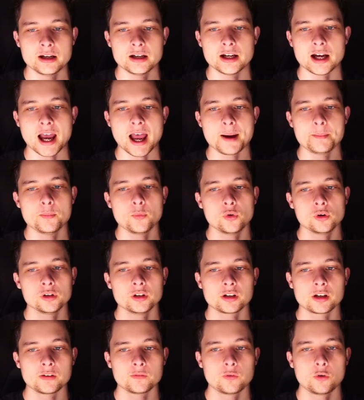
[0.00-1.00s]
I'm more
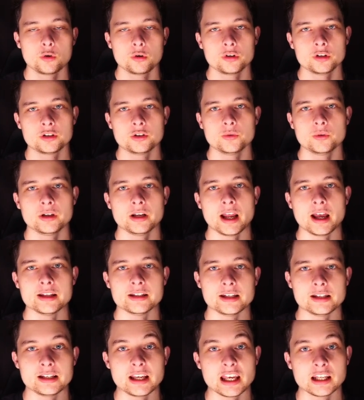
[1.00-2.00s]
looking forward to it as
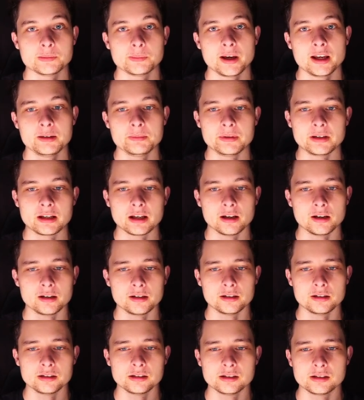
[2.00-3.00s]
a guest bed
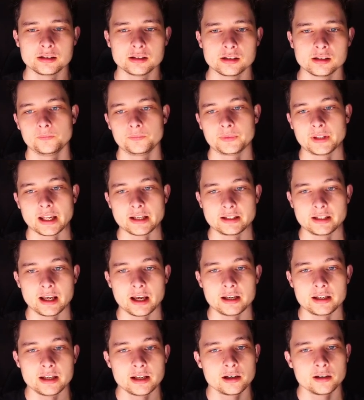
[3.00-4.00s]
because that's the
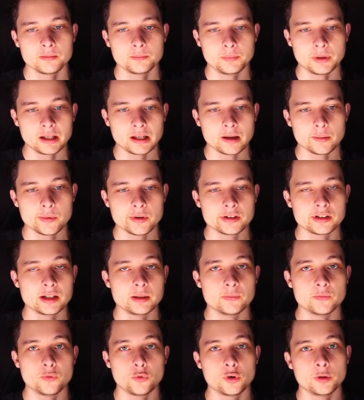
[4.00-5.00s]
idea. Being able to sleep
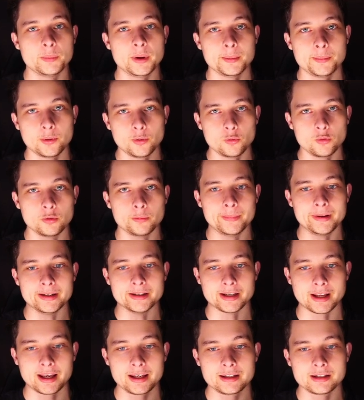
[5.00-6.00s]
4 people will be
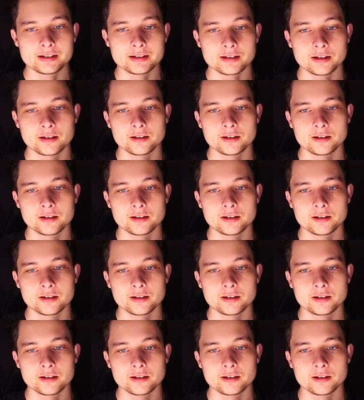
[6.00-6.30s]
nice,